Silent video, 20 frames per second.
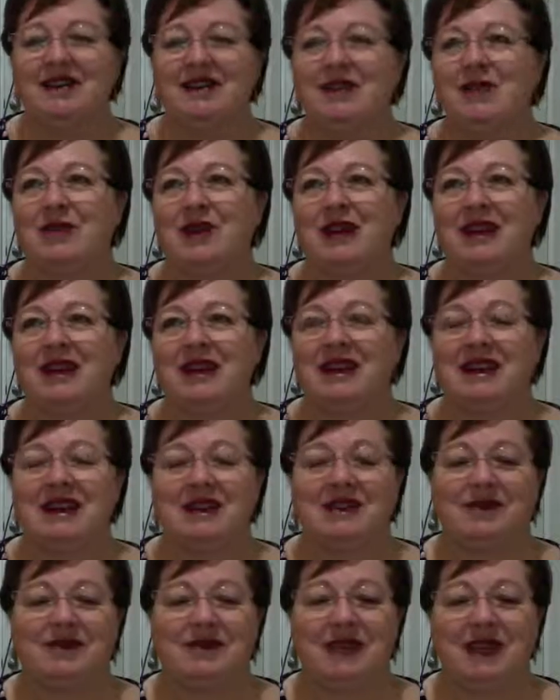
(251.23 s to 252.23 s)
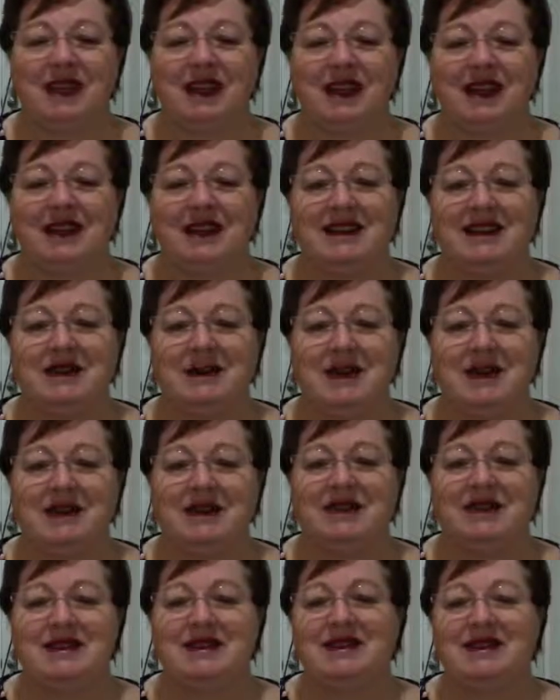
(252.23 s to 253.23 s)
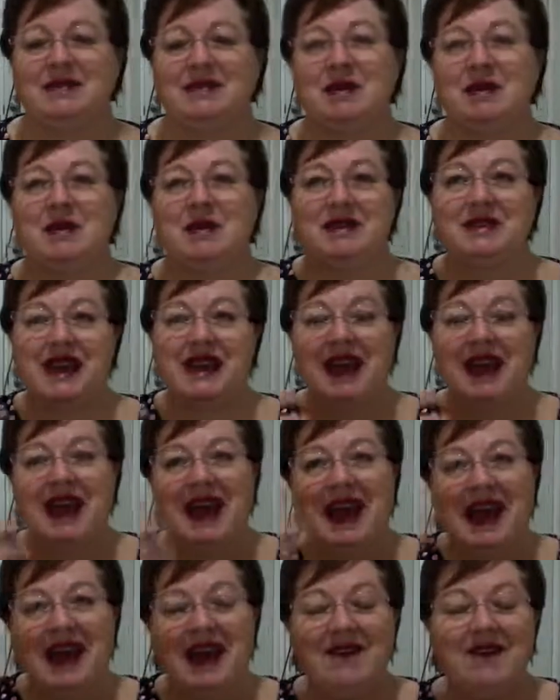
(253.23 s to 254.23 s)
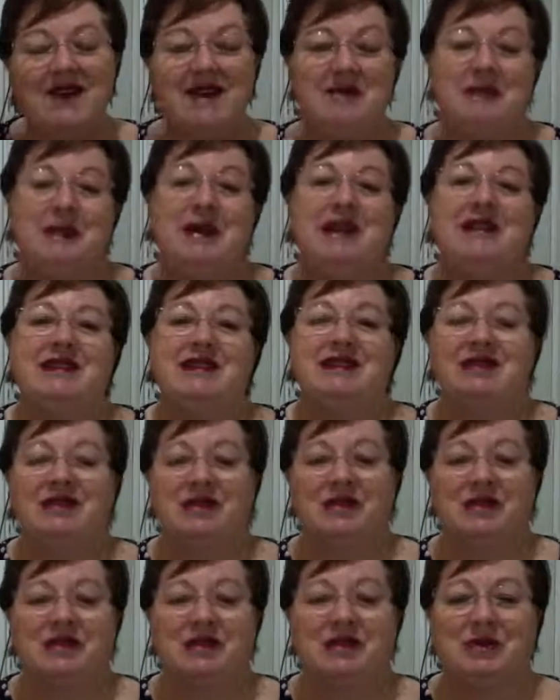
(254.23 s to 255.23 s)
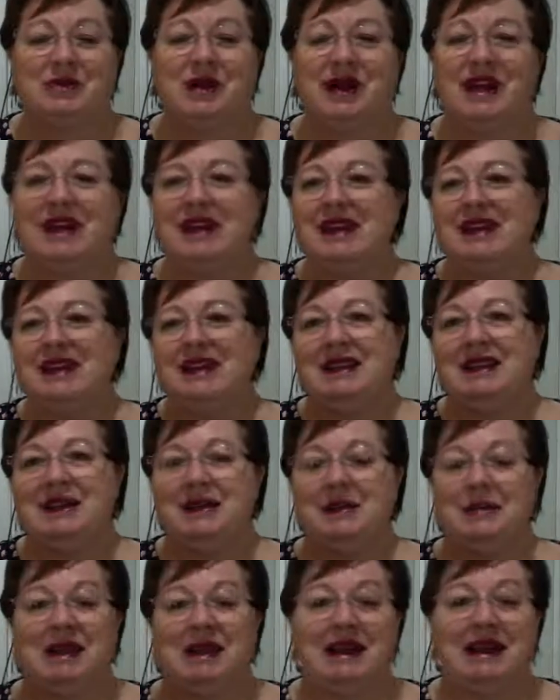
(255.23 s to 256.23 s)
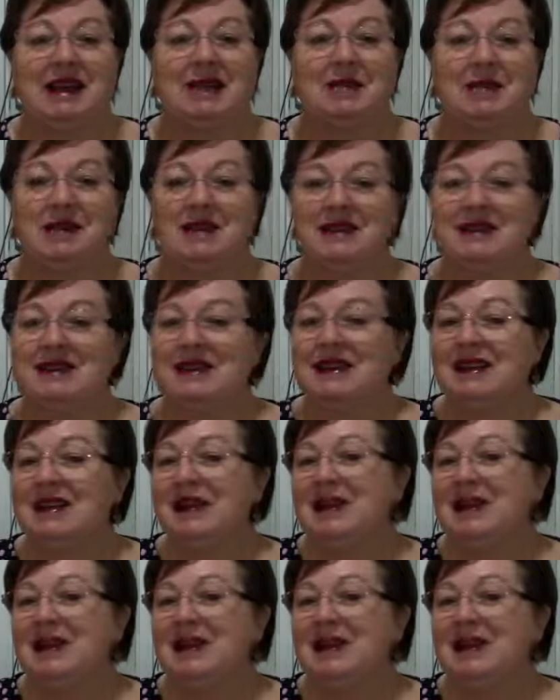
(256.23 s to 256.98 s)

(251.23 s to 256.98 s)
threatening and frightening experiences because they haven't been stored away in the hippocampus,